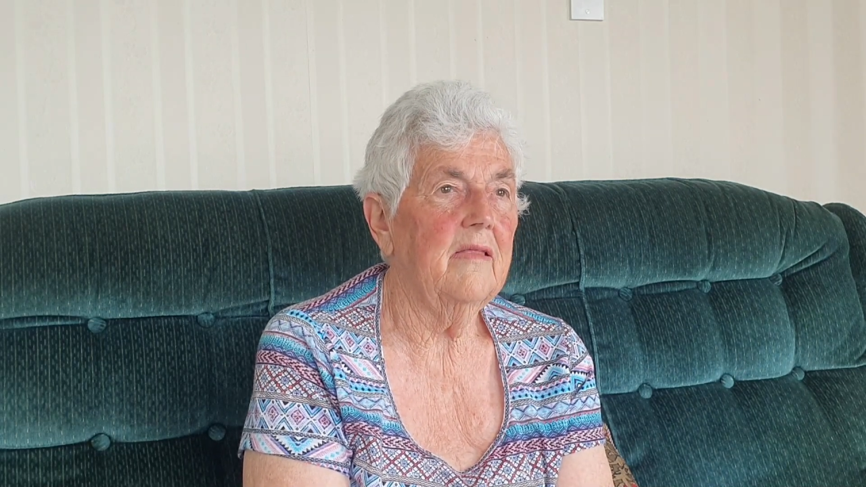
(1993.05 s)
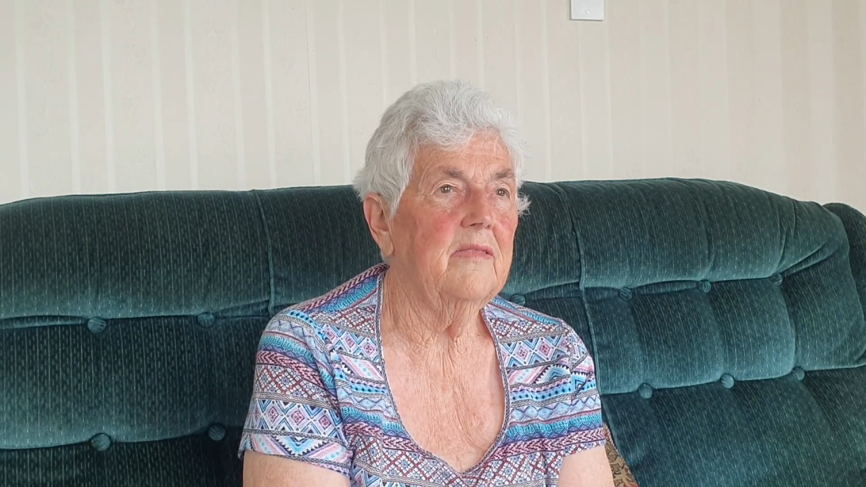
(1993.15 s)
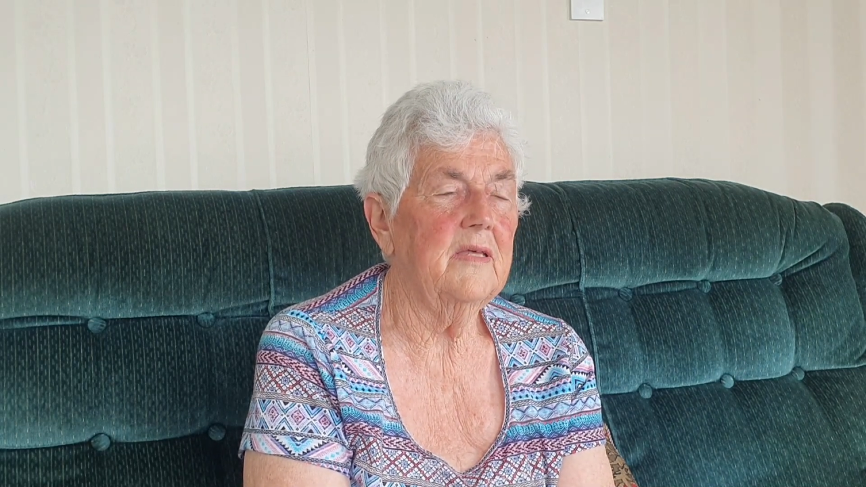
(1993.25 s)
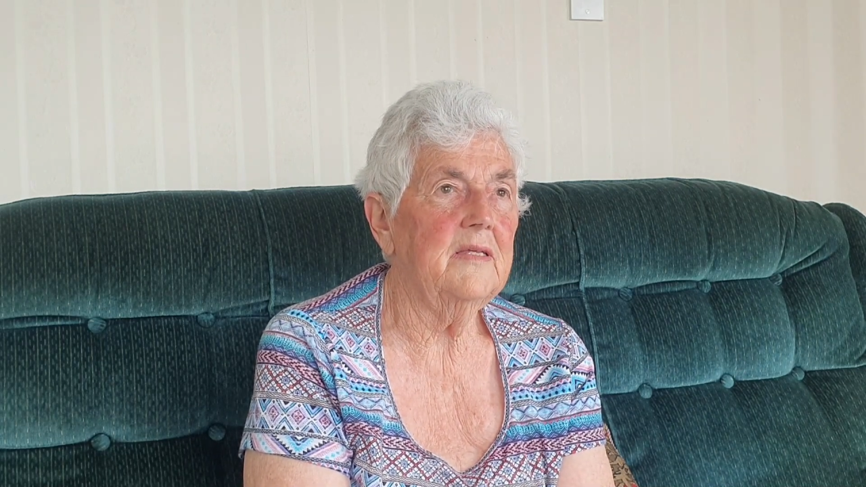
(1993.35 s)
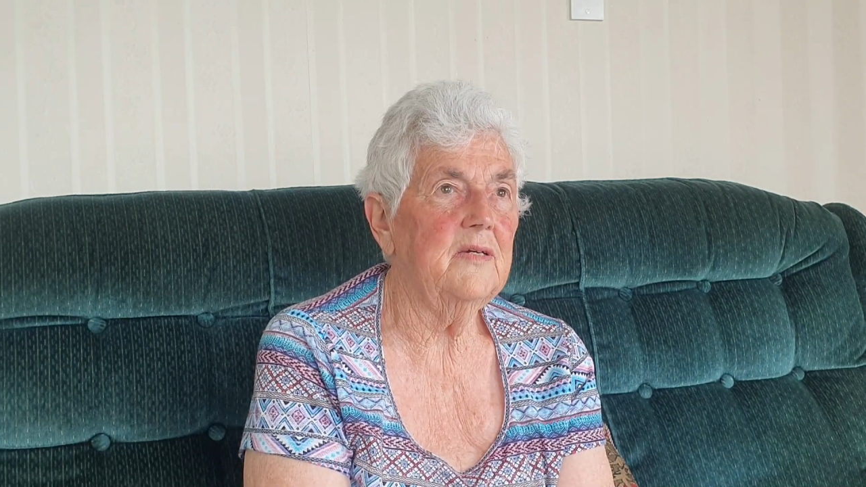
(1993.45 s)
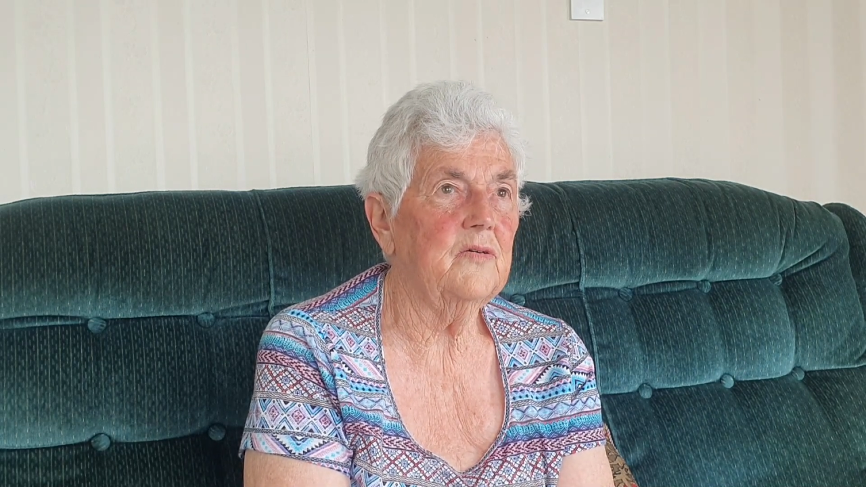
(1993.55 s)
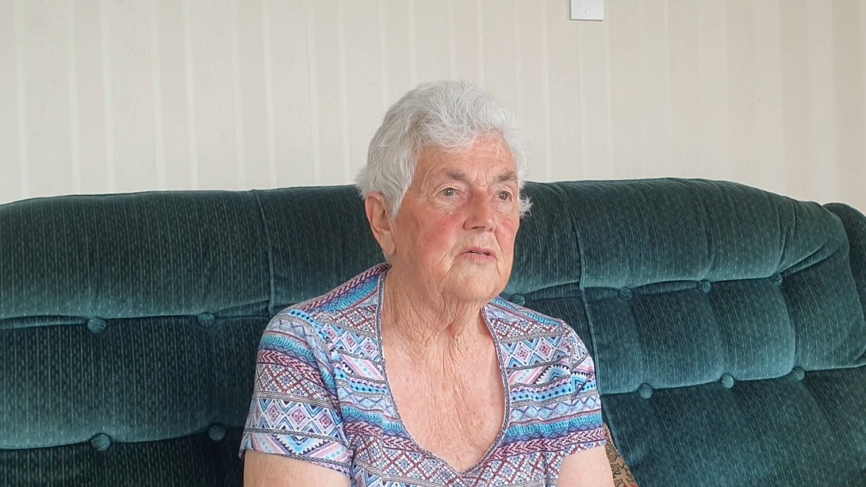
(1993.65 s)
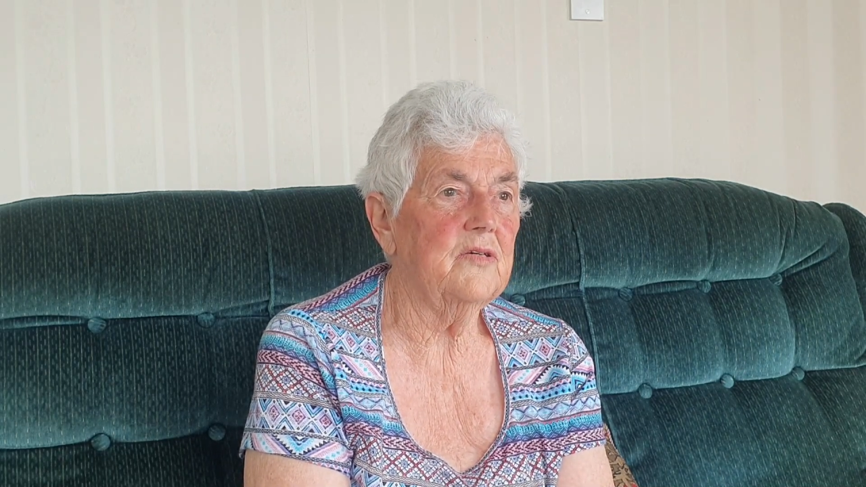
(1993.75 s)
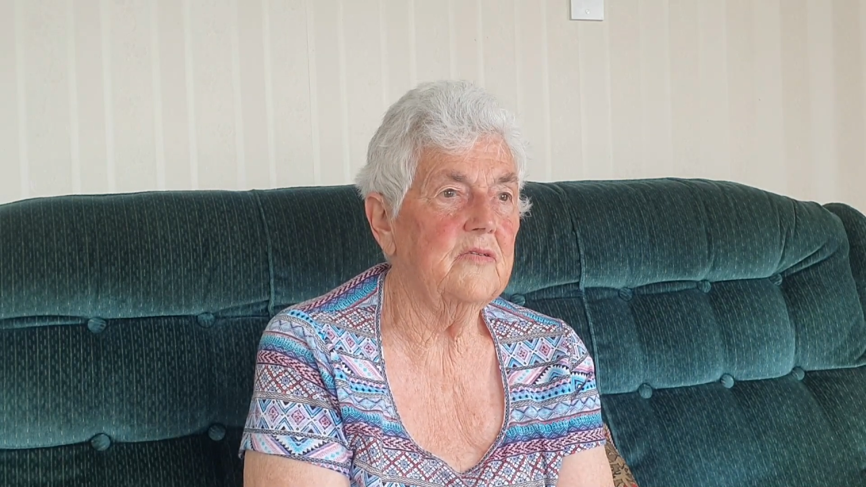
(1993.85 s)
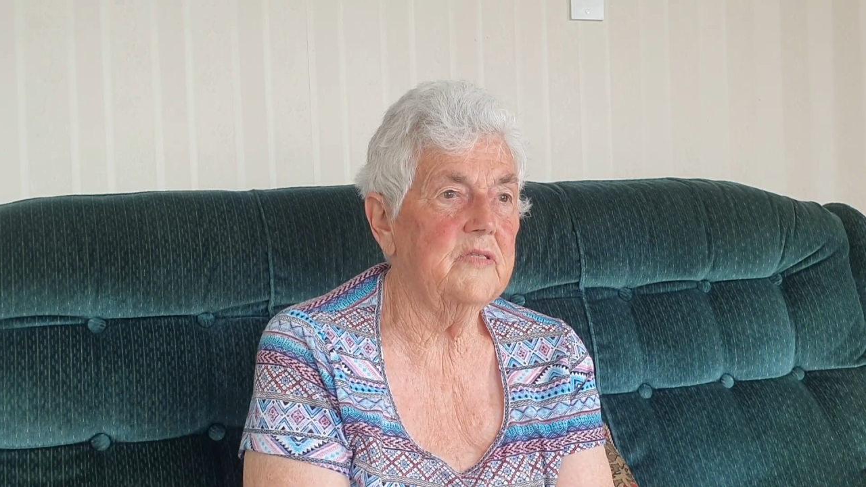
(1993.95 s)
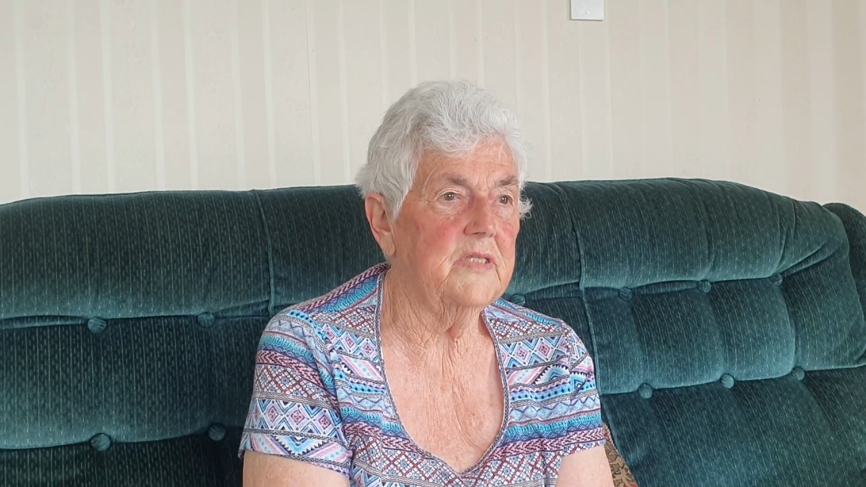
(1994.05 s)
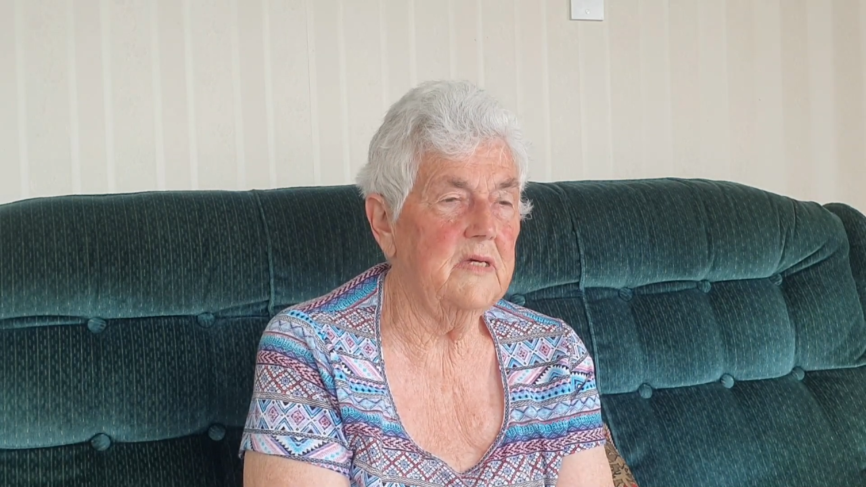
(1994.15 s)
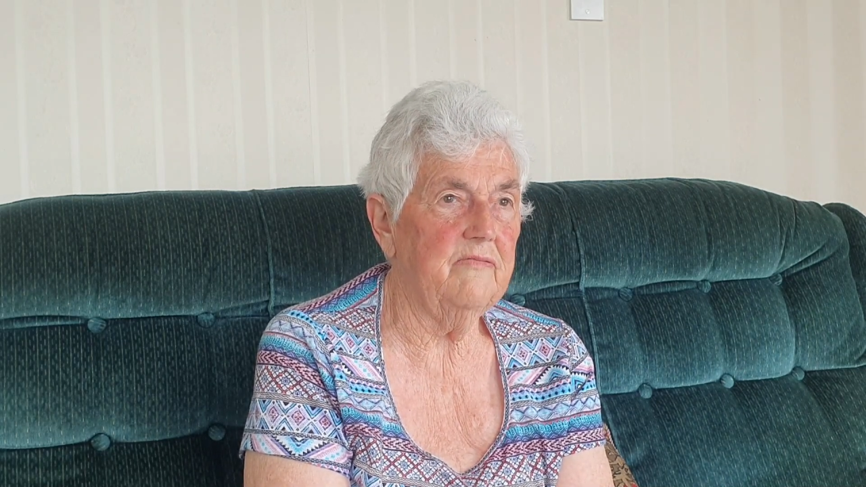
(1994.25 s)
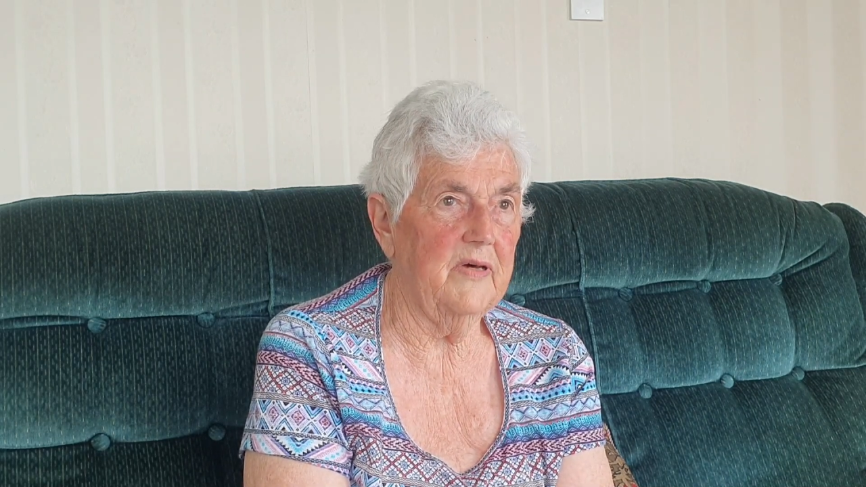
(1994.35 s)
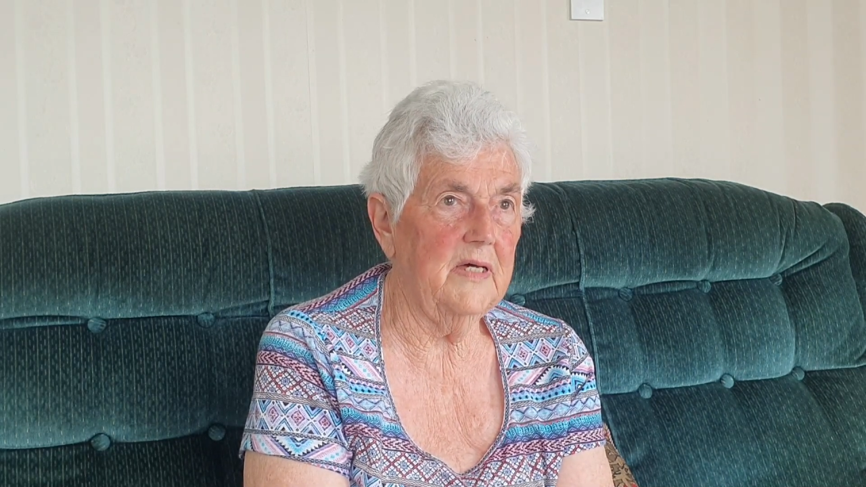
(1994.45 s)
Then he got a
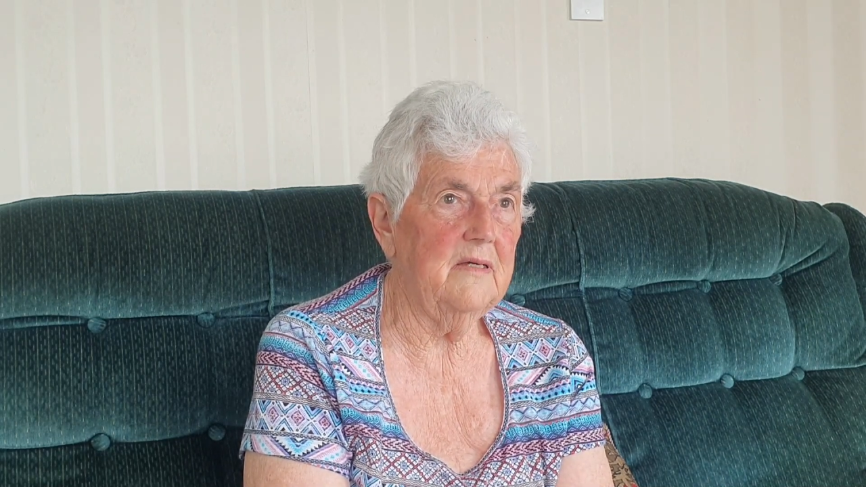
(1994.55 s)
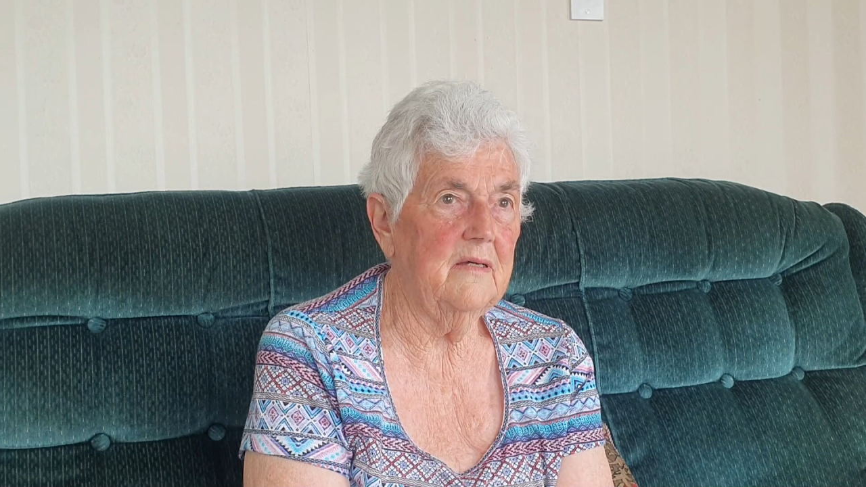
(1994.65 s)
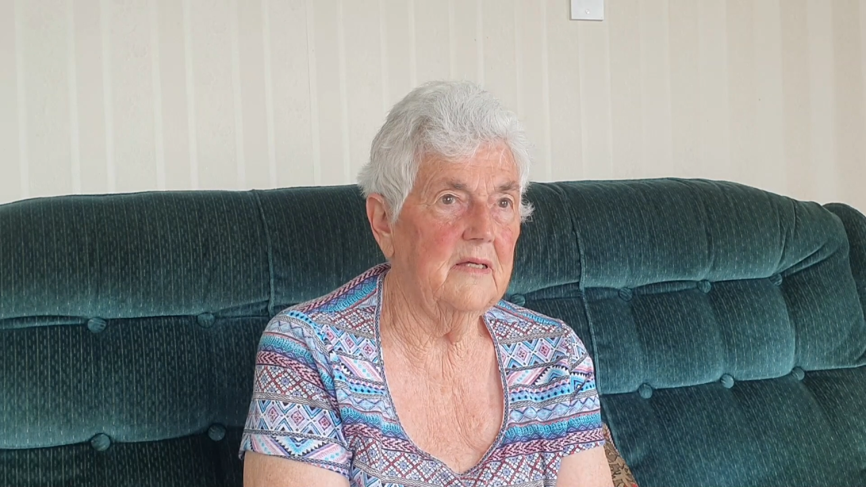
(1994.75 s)
Zephyr,